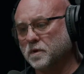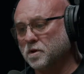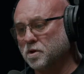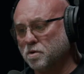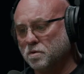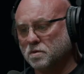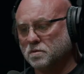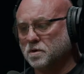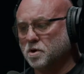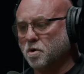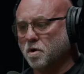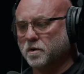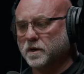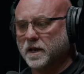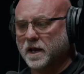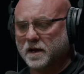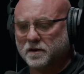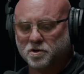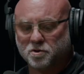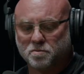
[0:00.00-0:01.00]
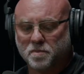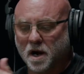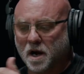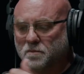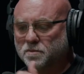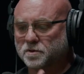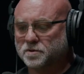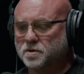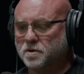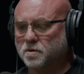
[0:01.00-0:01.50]
you, you already had your
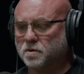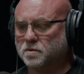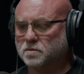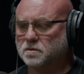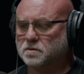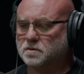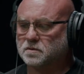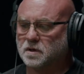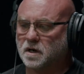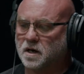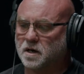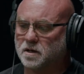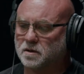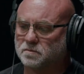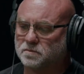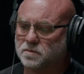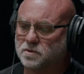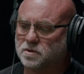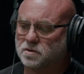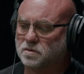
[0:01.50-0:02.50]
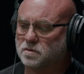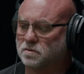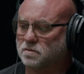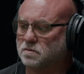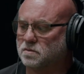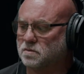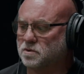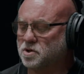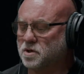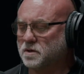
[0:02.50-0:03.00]
Bible turned um, to
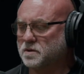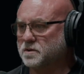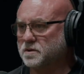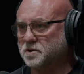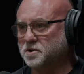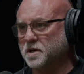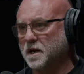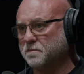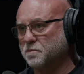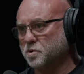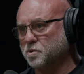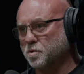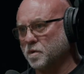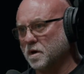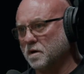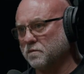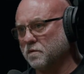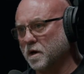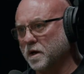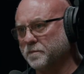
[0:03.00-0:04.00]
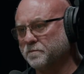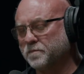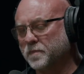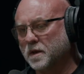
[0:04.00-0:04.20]
Genesis chapter 12, right?